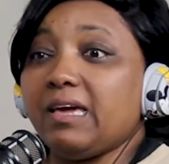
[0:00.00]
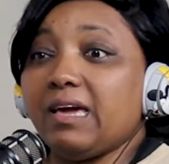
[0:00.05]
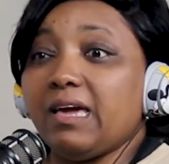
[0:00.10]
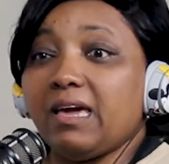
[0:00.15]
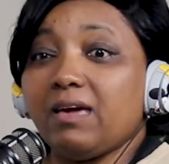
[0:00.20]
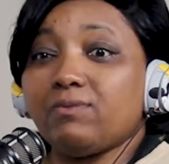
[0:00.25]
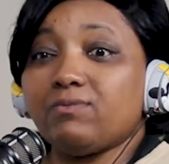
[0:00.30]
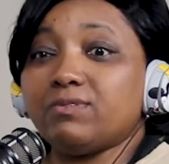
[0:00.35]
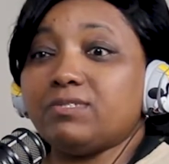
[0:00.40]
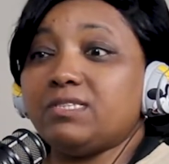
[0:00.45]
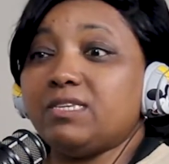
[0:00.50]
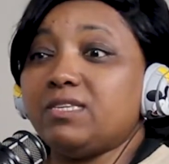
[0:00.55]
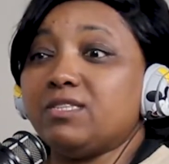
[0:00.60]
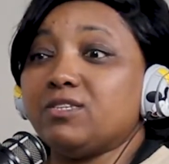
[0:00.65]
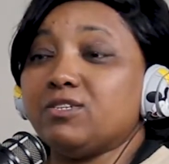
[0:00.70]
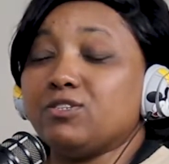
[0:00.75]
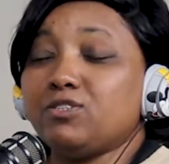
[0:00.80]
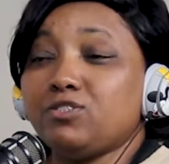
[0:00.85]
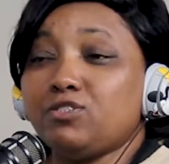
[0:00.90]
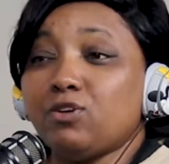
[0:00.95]
it was
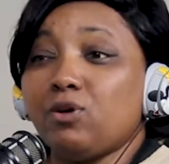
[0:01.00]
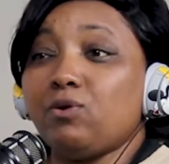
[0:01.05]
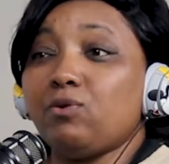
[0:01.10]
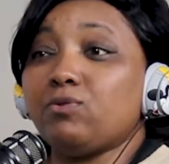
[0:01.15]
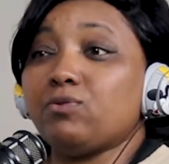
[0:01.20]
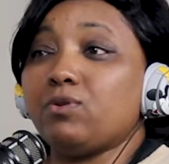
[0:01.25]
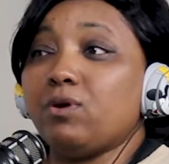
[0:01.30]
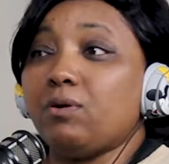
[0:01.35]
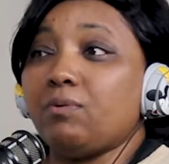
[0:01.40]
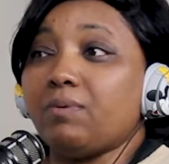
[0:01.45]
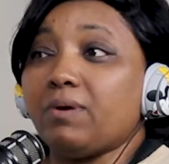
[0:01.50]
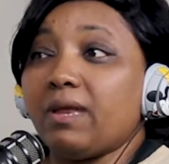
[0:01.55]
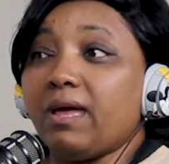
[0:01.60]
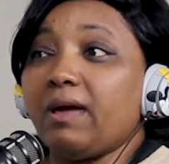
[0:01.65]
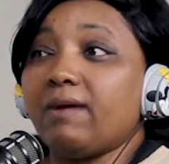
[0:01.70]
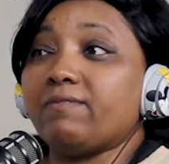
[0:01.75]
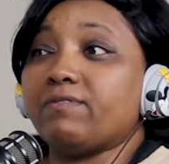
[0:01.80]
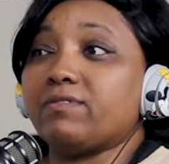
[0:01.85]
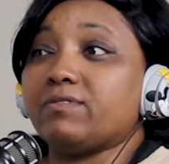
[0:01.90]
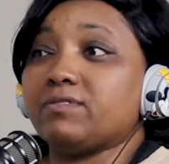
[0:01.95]
either sold or
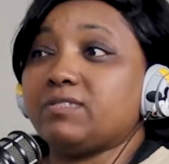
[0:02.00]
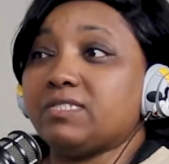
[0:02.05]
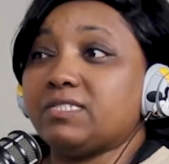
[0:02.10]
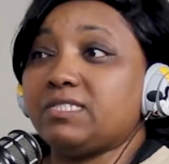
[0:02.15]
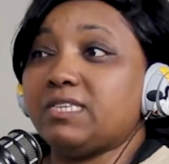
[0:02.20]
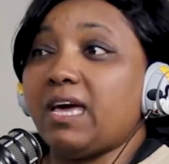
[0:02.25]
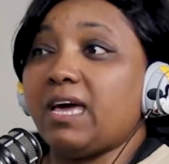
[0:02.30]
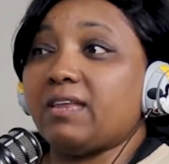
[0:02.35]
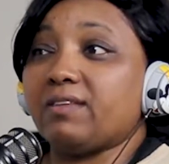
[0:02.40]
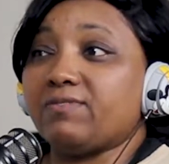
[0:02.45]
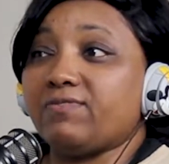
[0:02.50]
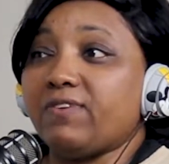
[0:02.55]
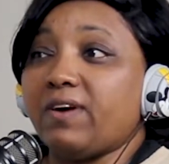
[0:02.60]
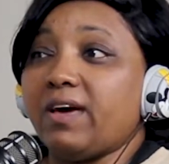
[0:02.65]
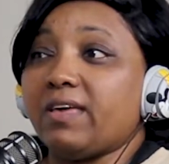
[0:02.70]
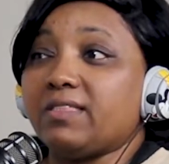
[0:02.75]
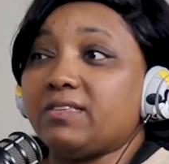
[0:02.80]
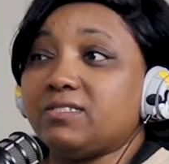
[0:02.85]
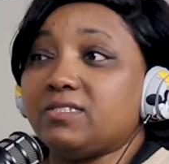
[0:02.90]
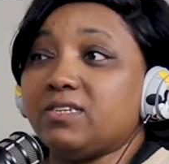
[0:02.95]
whatever to satisfy the